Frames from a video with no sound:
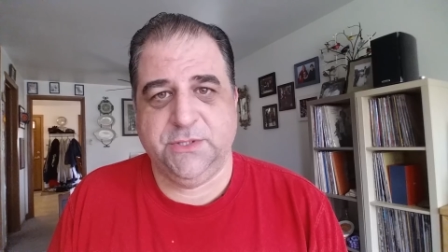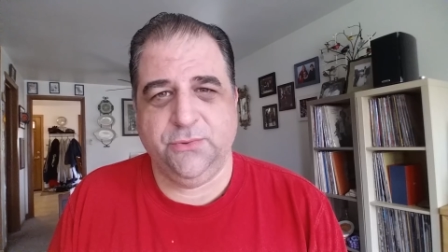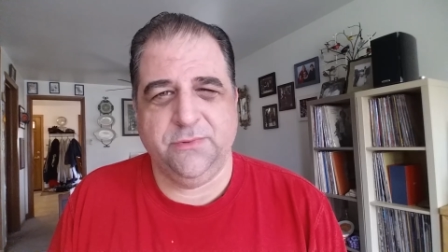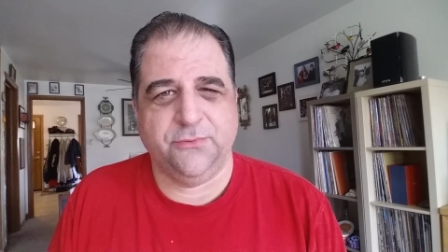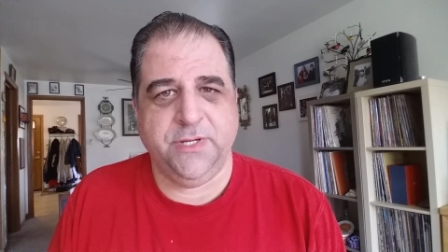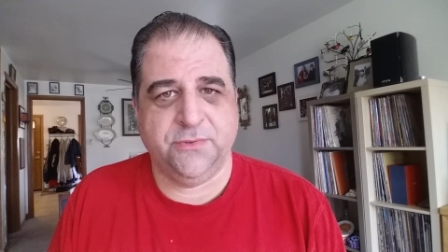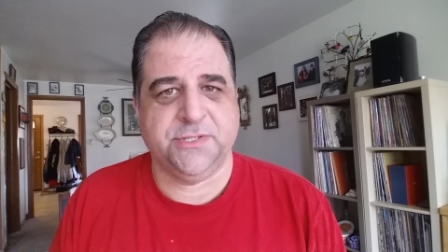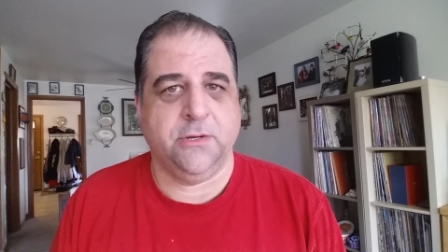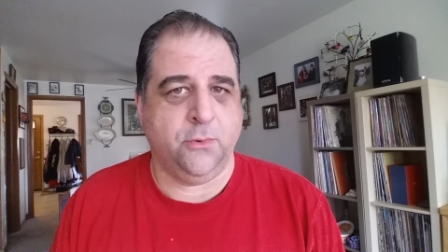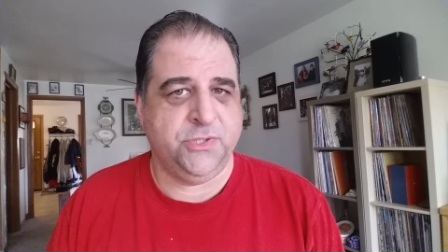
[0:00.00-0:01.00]
two three years
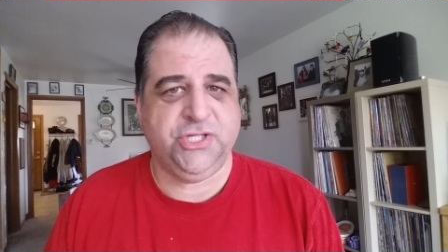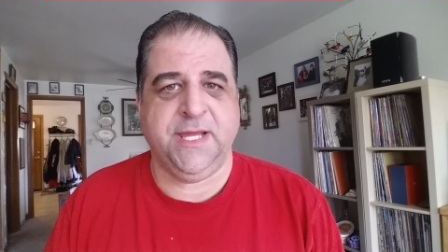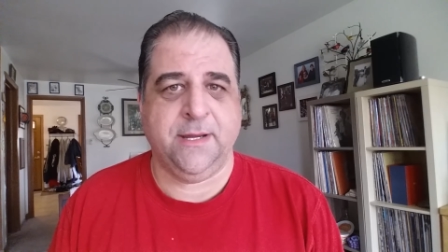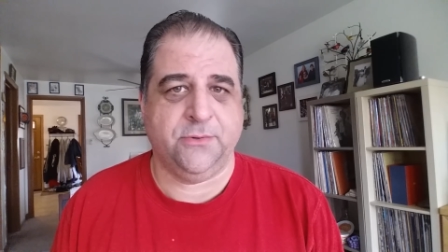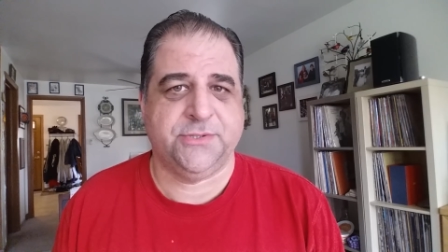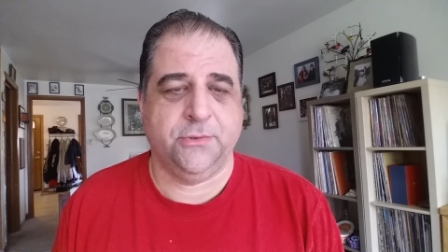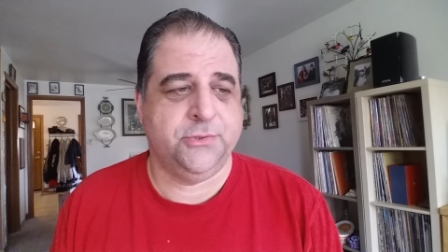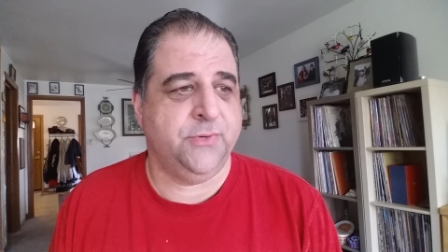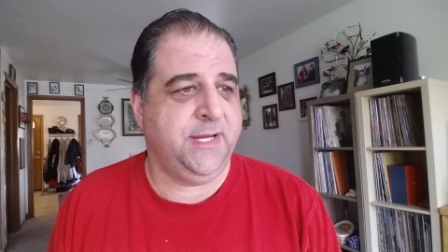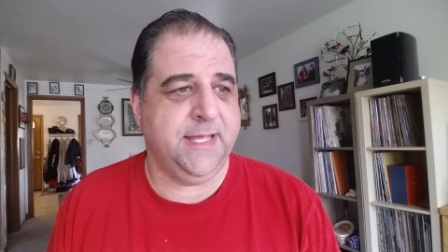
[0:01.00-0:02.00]
ago when she had her
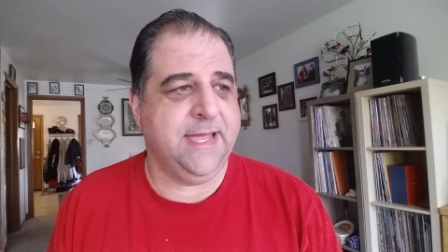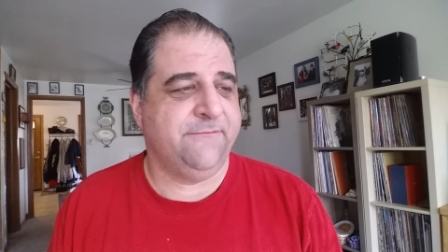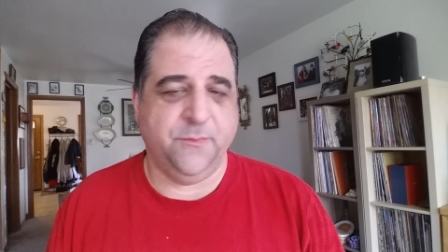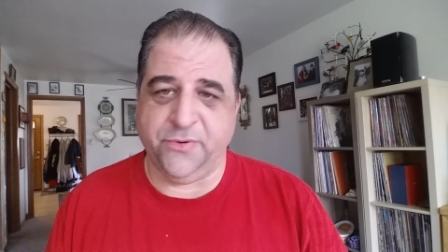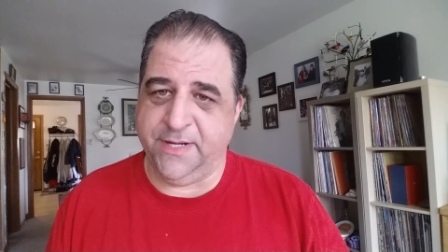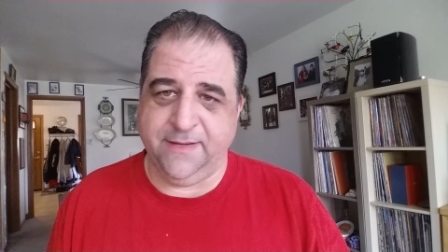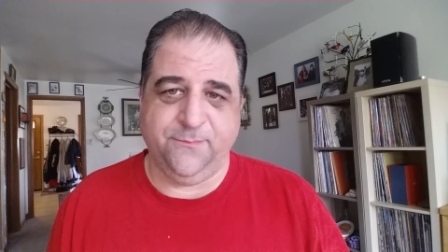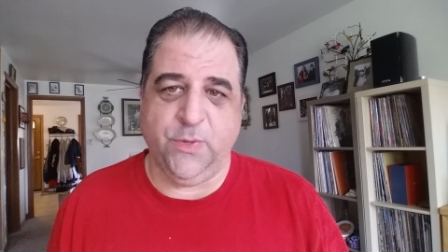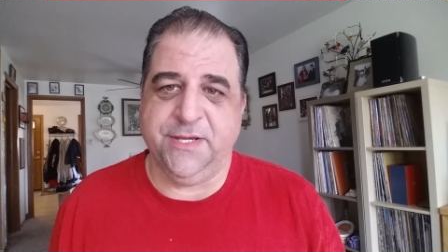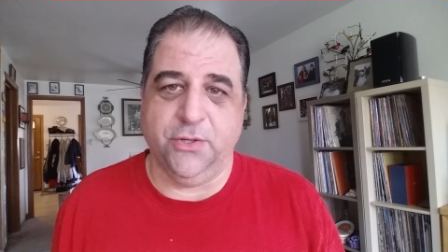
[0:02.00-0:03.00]
surgery, everybody
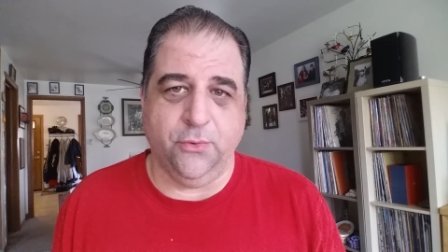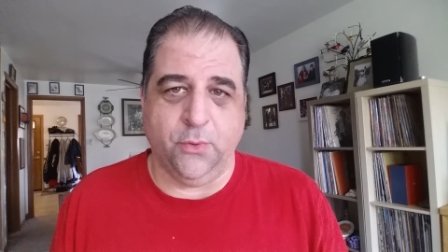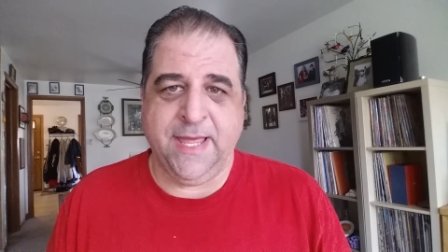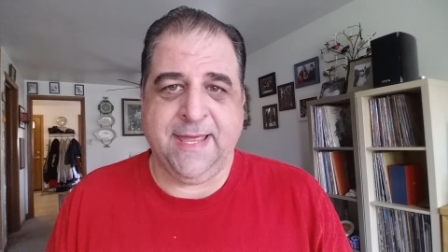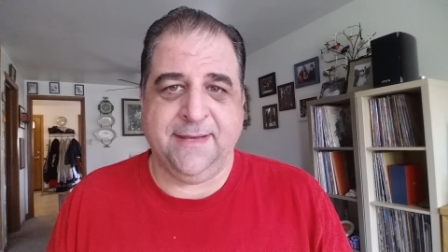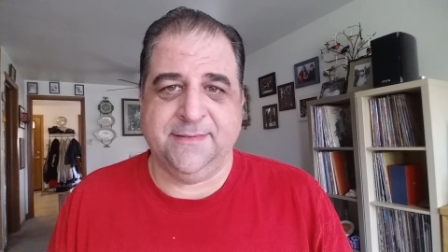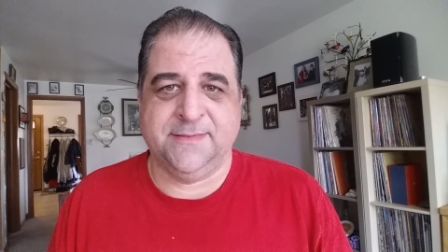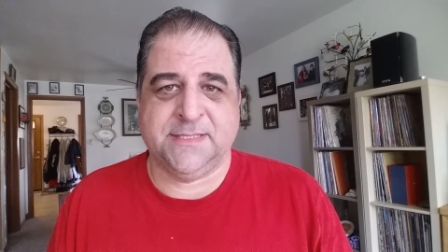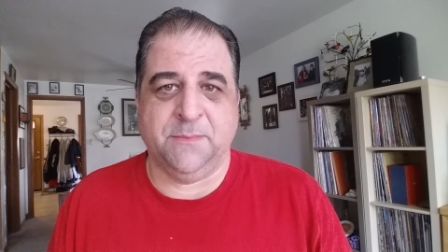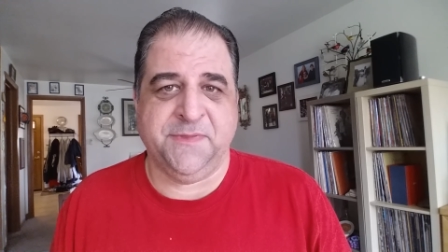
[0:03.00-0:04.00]
we knew had
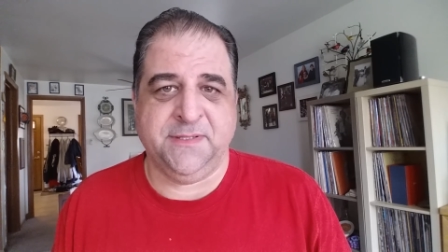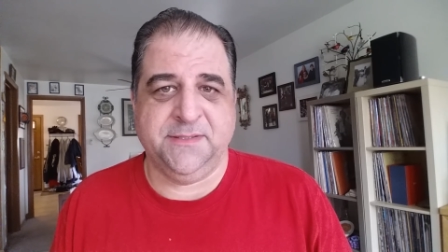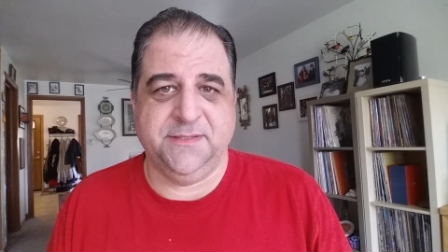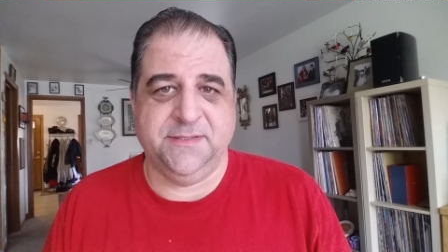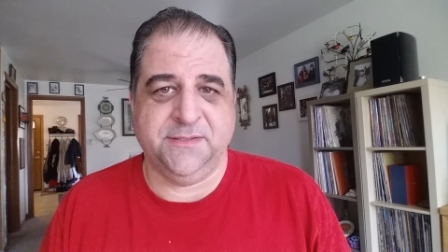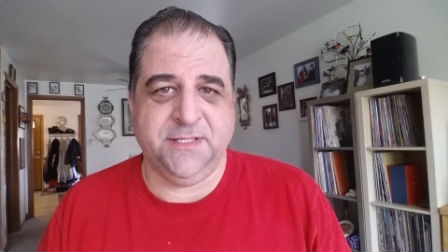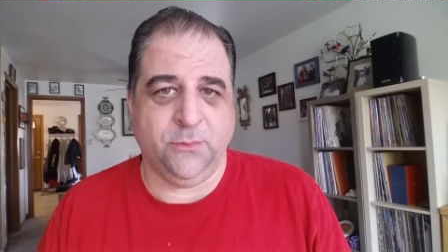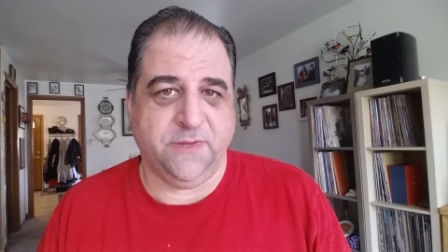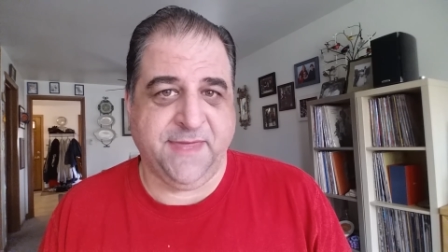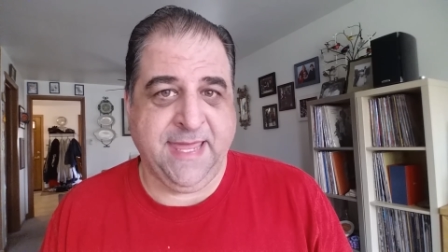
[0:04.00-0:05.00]
something to, to deal
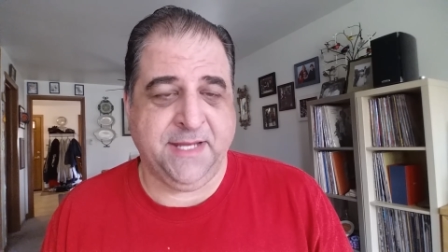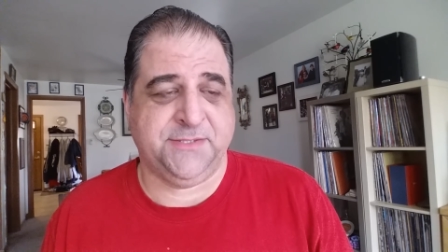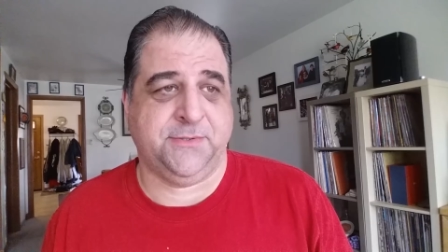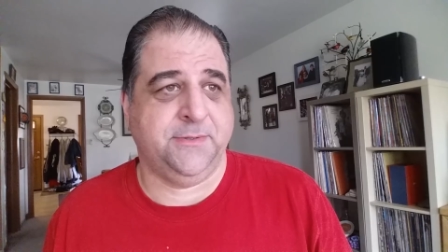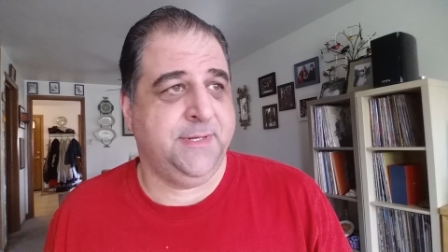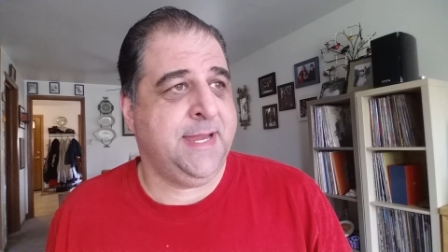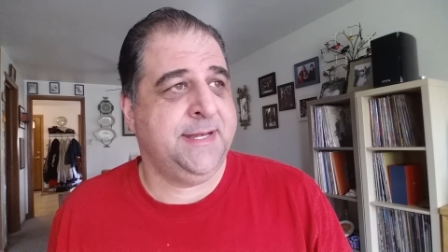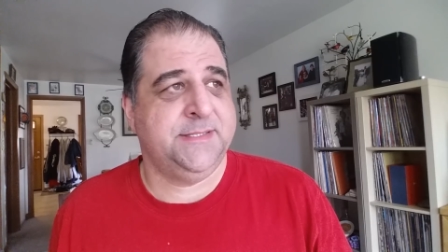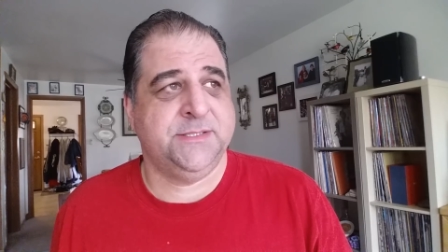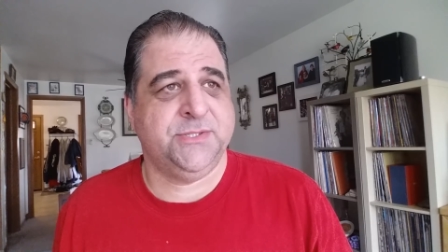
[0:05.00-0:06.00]
with cancer. And
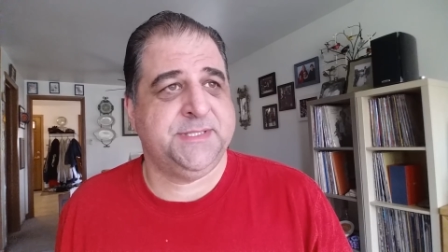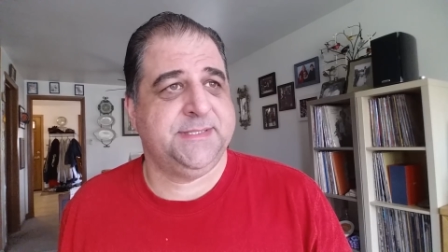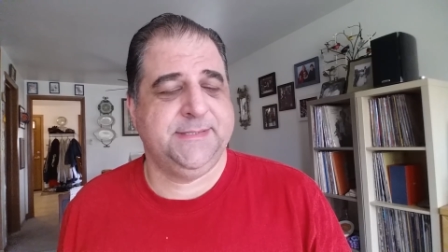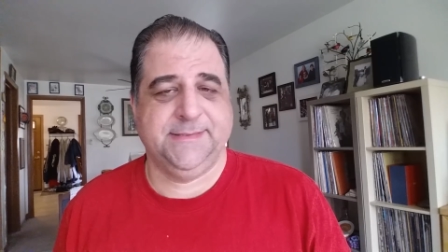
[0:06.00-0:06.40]
it's just,